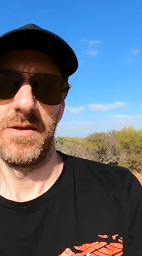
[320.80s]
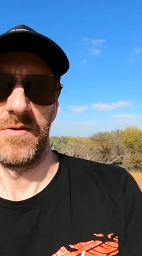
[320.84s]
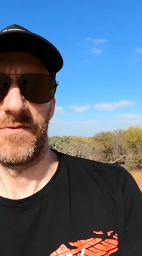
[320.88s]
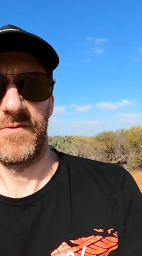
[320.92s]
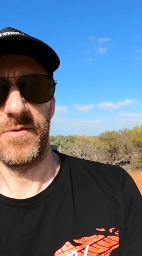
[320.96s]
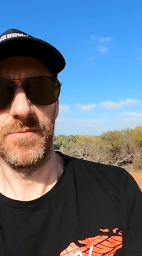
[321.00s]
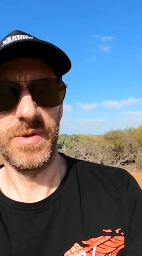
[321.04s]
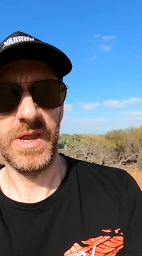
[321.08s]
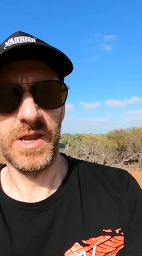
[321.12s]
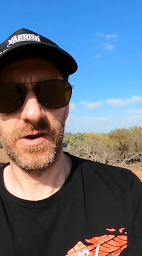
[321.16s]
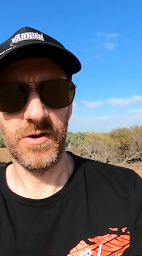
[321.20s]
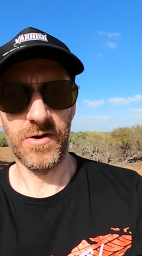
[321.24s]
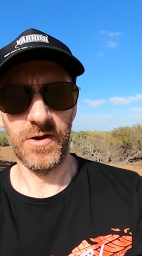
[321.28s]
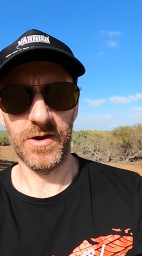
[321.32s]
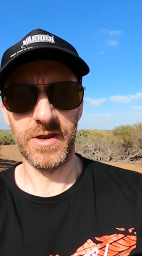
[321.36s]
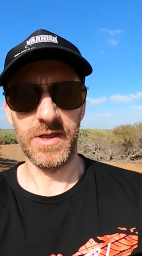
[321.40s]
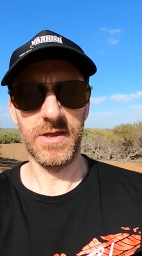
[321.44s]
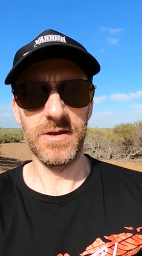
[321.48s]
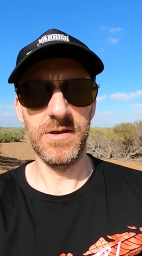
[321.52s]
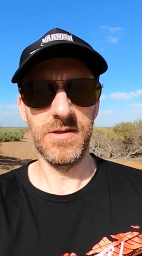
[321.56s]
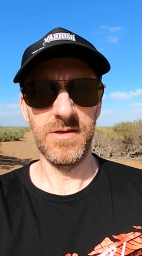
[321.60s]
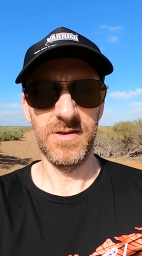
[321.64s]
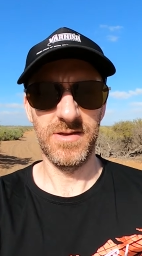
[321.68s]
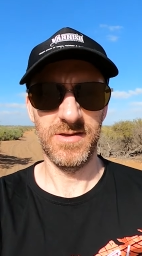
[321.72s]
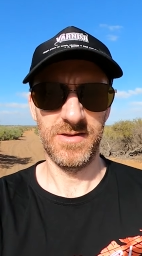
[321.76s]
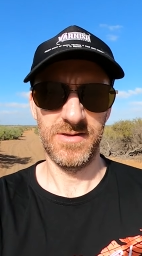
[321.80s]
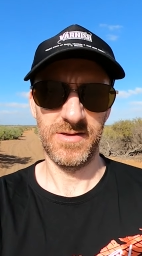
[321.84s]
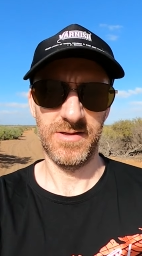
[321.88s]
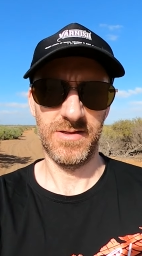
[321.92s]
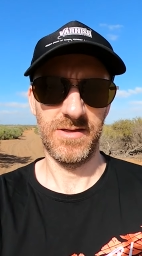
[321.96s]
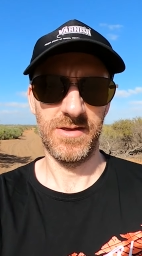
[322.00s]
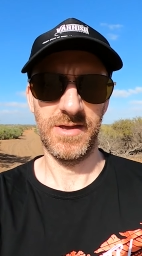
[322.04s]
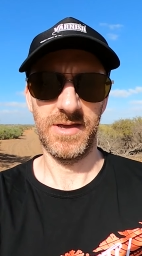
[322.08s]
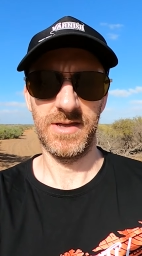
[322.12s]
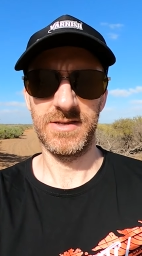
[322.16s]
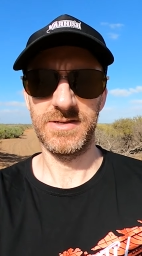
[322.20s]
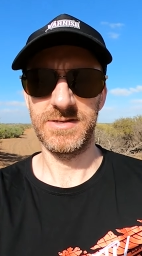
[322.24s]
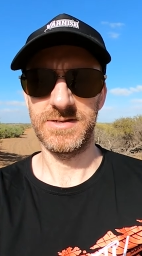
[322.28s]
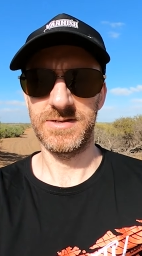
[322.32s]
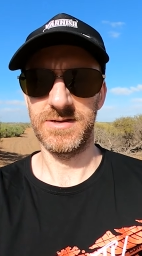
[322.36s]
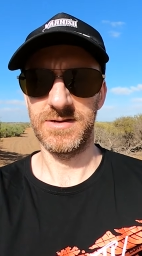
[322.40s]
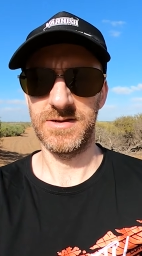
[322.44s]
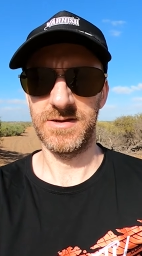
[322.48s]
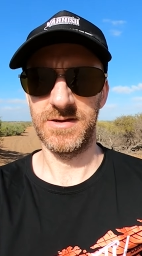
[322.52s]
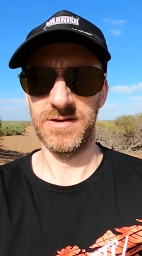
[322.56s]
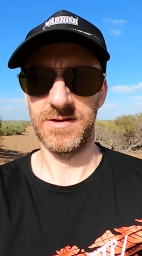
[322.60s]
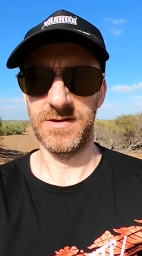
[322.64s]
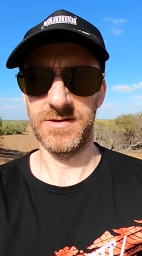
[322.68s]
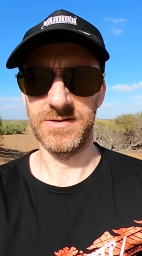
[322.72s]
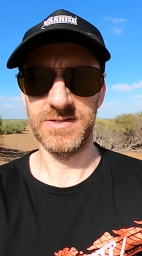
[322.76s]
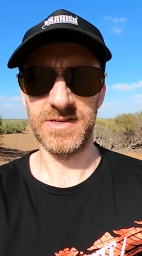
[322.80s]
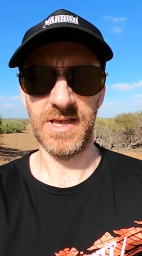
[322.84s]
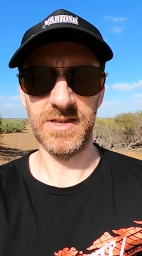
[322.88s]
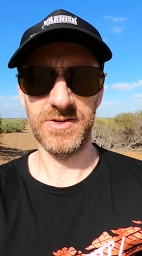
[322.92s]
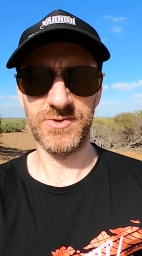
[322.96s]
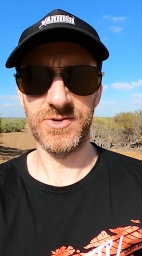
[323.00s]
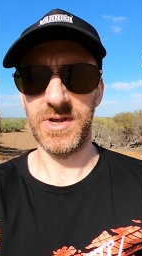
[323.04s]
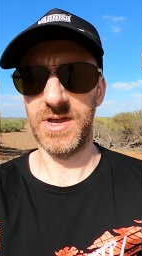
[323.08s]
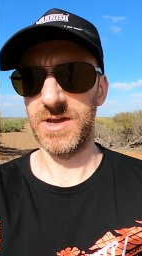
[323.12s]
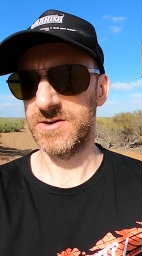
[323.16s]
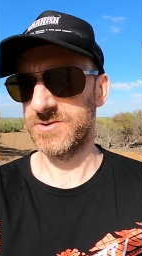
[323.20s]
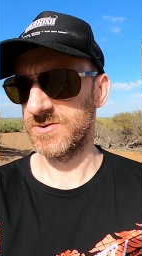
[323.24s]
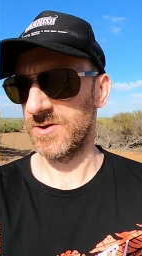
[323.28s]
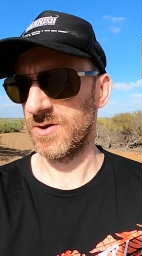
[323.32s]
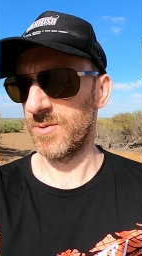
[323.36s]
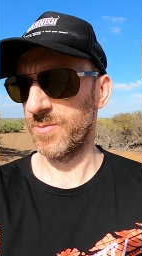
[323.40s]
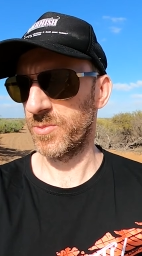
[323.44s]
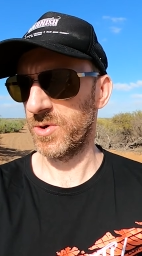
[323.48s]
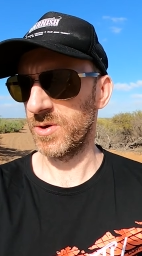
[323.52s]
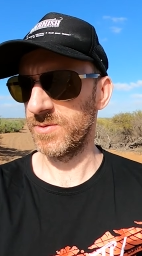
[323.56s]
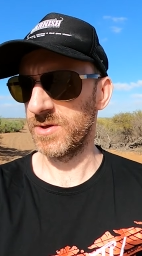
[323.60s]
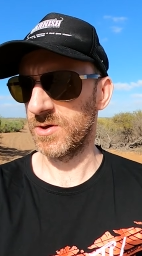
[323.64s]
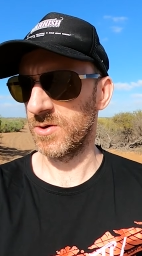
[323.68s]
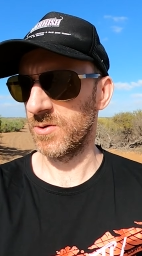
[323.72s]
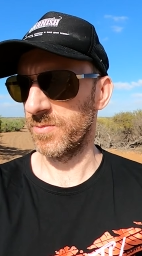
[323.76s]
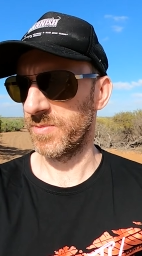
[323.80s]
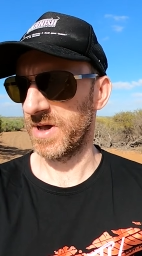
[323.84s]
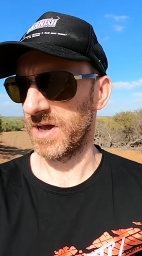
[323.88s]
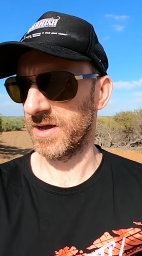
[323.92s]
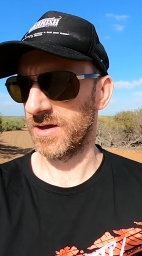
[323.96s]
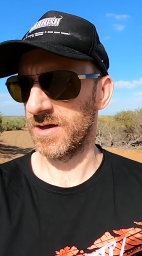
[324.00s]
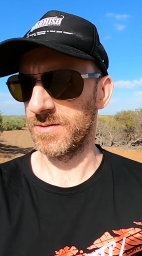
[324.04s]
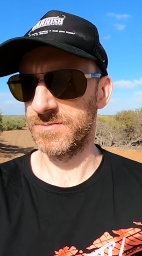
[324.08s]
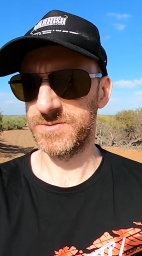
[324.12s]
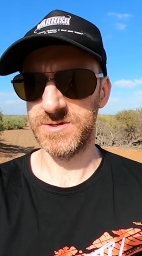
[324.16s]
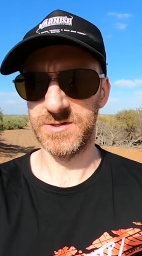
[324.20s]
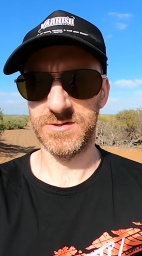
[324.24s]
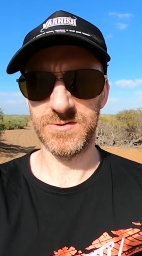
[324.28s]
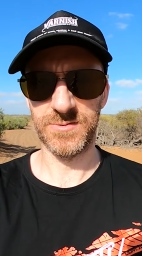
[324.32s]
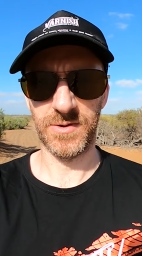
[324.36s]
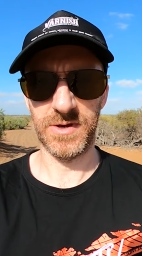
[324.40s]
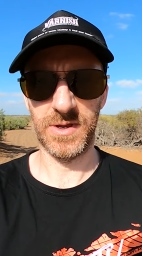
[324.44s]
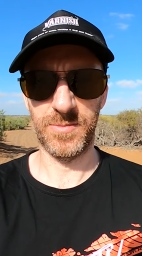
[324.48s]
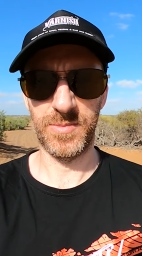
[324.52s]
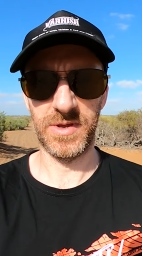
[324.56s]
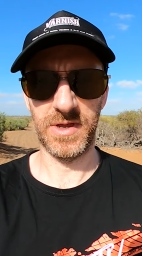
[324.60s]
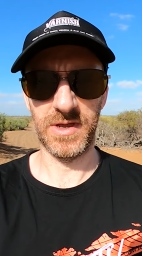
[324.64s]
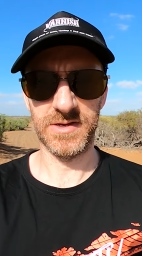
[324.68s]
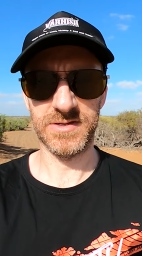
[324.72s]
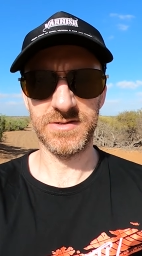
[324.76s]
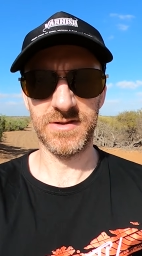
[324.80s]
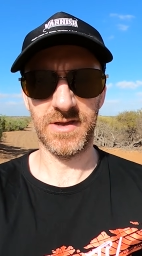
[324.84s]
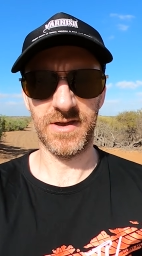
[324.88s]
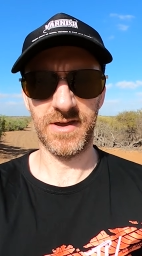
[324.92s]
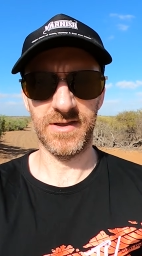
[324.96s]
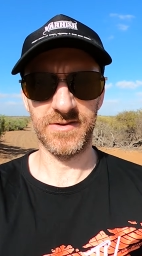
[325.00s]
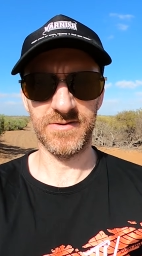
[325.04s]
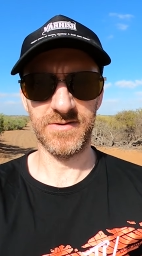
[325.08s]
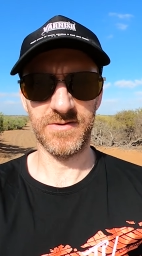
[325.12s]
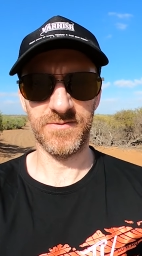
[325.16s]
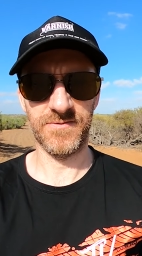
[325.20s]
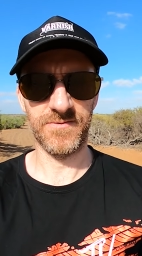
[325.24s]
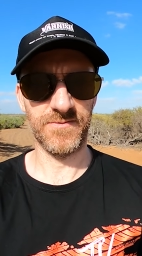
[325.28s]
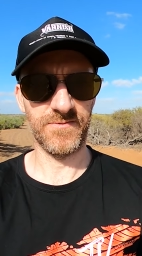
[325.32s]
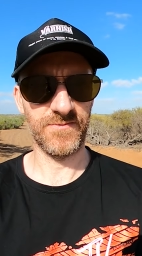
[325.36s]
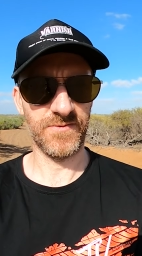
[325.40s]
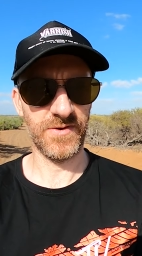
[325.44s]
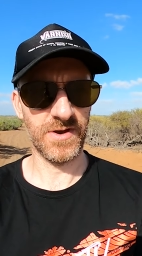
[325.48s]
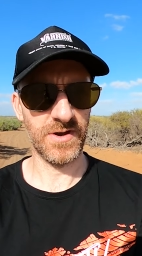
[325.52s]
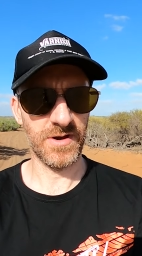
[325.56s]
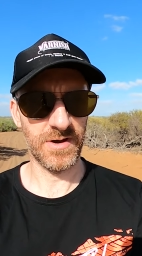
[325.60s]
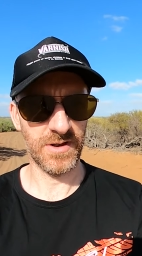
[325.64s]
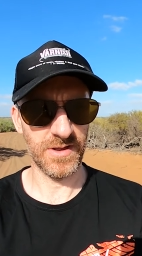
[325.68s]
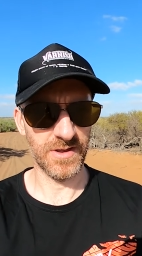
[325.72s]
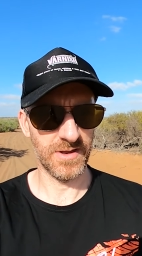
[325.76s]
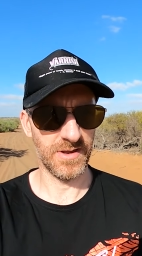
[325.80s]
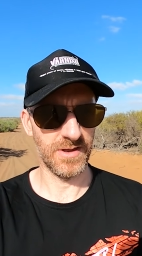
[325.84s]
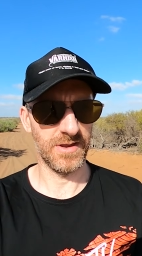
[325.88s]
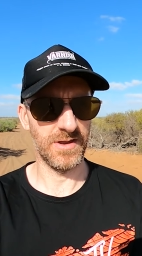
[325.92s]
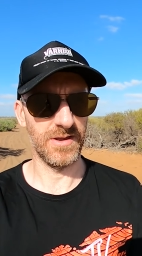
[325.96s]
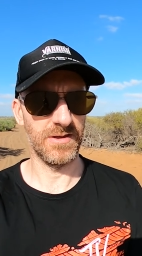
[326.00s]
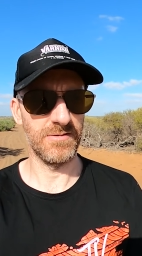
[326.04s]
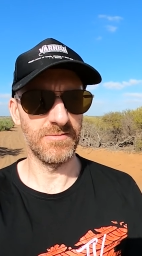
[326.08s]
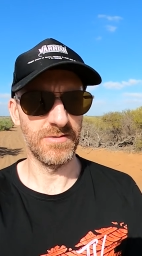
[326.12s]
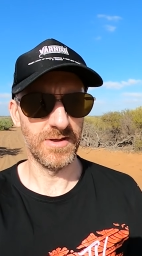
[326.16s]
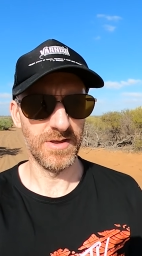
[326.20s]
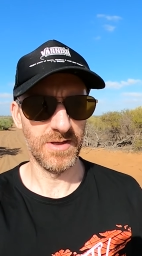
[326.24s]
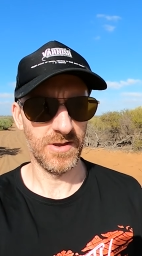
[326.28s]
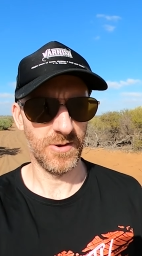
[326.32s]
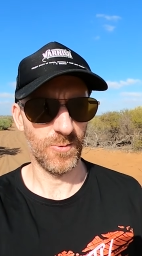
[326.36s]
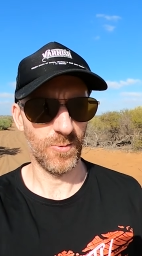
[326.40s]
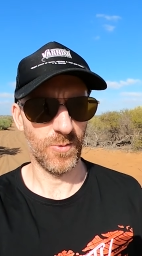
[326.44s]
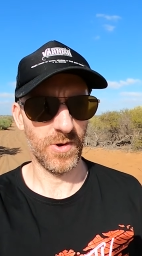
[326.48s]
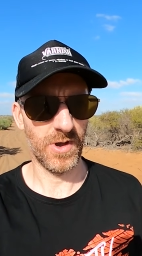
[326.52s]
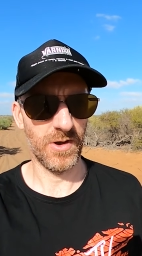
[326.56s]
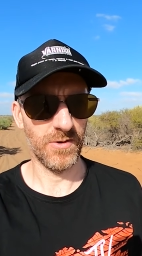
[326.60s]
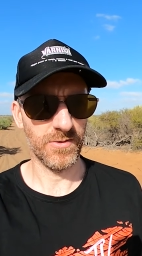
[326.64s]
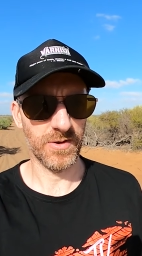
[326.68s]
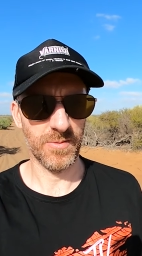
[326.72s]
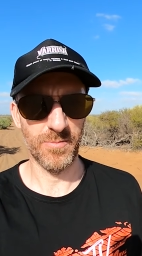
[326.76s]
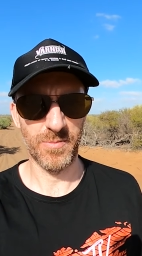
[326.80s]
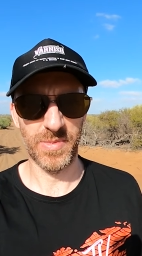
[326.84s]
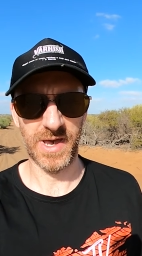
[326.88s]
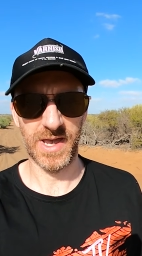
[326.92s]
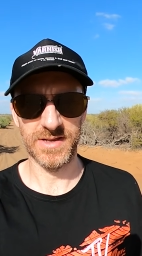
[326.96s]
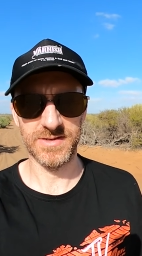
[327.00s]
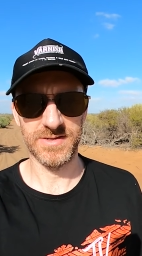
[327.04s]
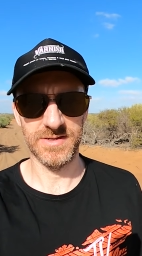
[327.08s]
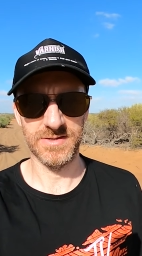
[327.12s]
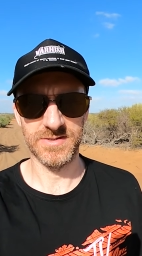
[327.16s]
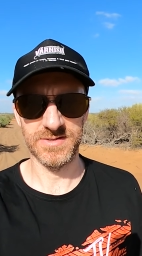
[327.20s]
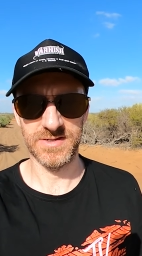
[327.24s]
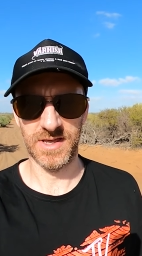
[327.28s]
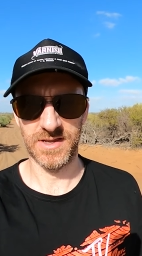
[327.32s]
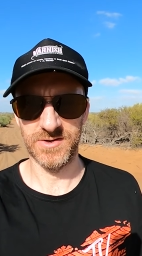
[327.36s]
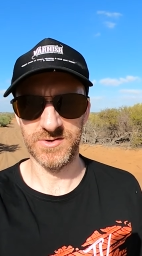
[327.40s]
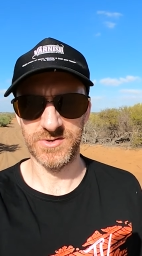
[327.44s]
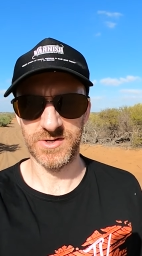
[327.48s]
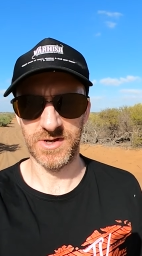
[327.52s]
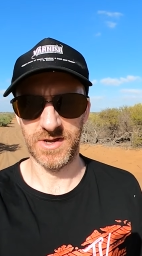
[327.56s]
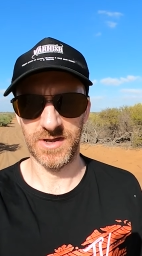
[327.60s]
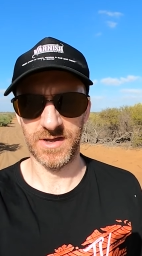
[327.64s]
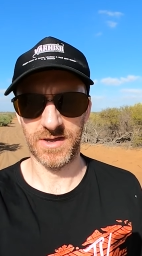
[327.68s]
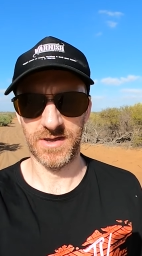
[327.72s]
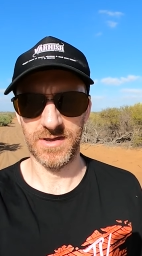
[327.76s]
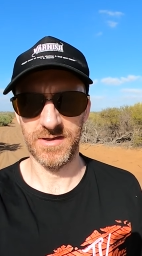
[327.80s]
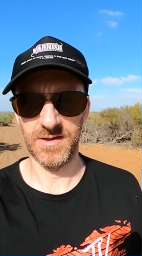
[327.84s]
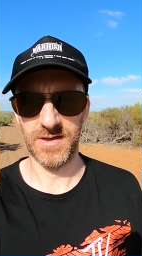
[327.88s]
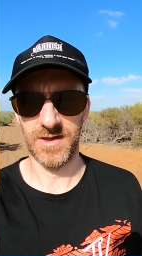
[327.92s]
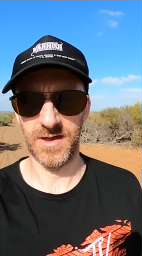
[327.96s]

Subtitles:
From here on in, it's a sand track, so I'll probably go back up to 20 psi. It's a fairly well compacted sand track.